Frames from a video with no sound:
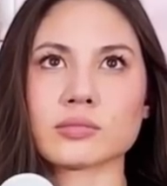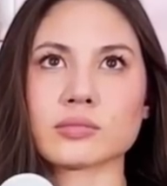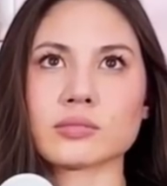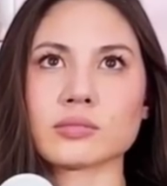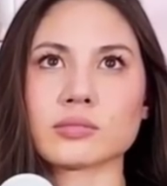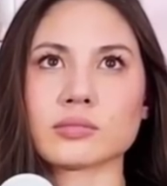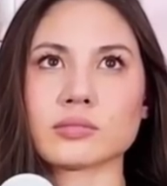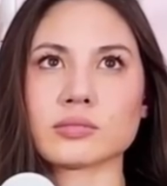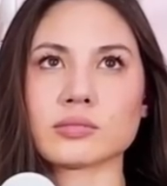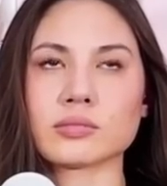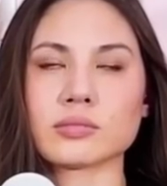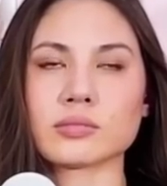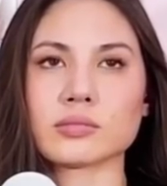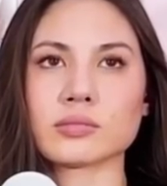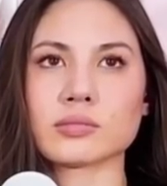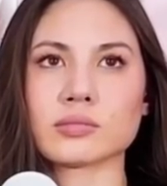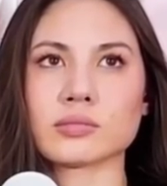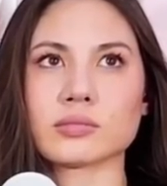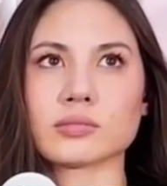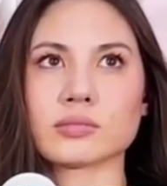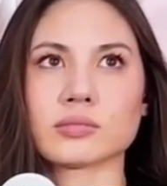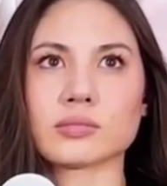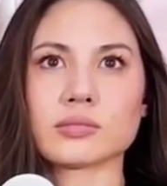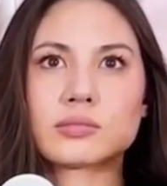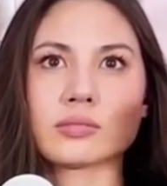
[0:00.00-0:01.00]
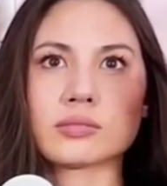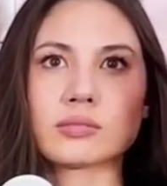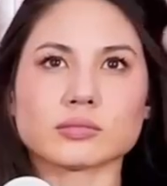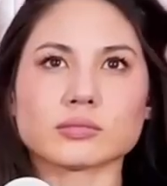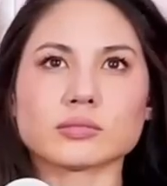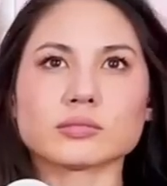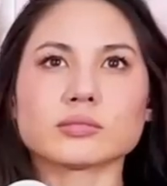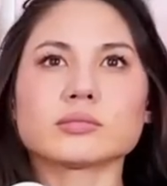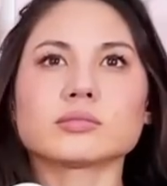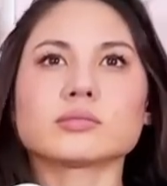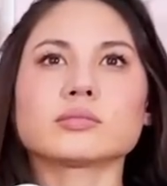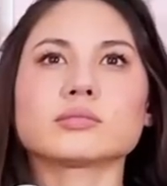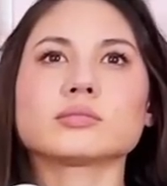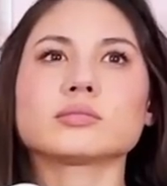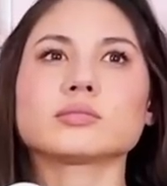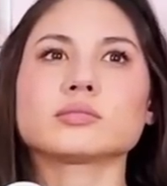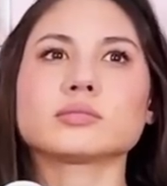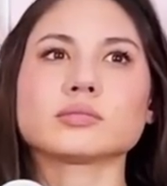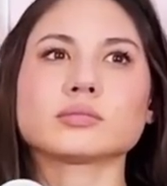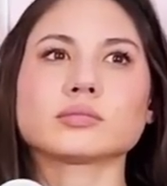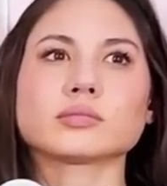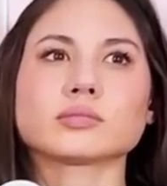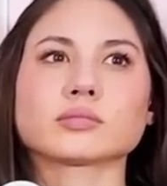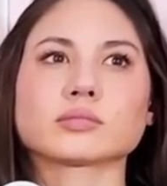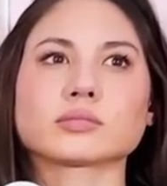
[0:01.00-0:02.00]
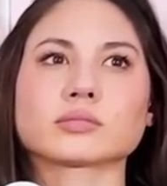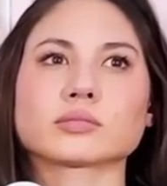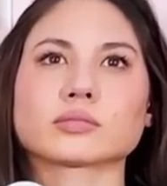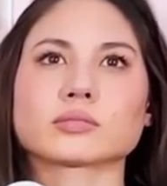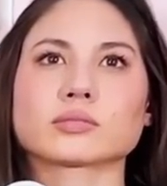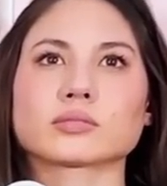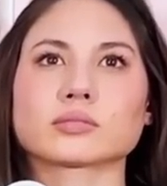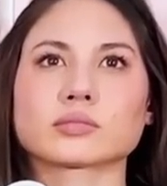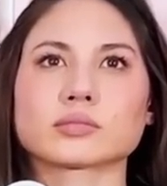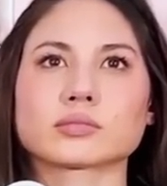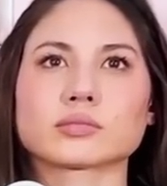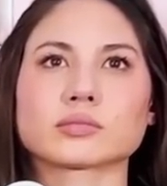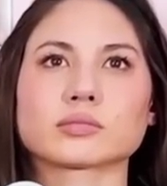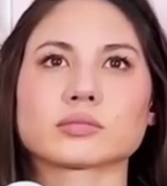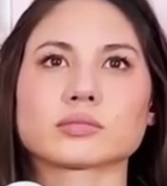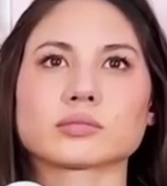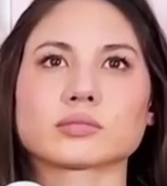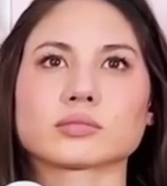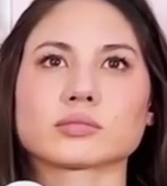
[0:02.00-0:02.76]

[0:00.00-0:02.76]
This person isn't speaking.